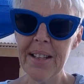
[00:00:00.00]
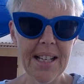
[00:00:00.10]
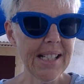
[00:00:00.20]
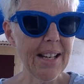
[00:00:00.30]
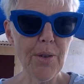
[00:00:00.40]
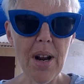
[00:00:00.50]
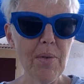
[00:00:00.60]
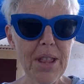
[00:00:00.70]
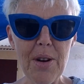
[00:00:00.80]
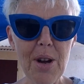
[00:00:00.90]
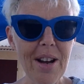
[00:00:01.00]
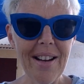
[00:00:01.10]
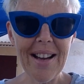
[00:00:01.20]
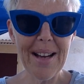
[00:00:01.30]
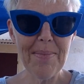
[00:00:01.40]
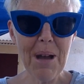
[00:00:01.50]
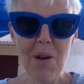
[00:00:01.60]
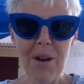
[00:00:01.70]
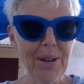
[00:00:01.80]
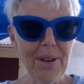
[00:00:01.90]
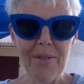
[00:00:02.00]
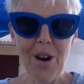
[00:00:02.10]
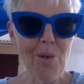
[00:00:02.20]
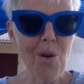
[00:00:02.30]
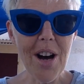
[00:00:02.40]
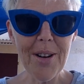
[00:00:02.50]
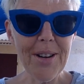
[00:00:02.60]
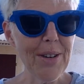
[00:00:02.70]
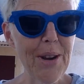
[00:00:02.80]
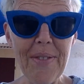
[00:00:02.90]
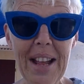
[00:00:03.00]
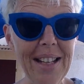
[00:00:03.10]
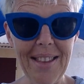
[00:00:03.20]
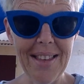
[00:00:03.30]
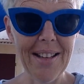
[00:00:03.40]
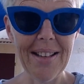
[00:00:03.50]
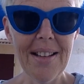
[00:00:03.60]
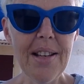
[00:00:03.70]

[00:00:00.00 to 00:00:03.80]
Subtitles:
Because without power, I don't have hot water, I don't have anything.